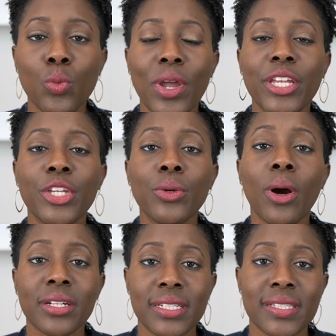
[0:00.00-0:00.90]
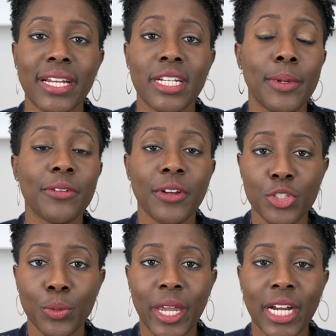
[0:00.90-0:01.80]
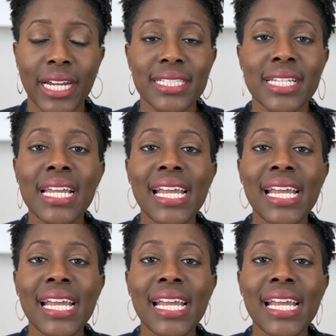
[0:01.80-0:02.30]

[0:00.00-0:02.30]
when you are deciding to be a foster parent,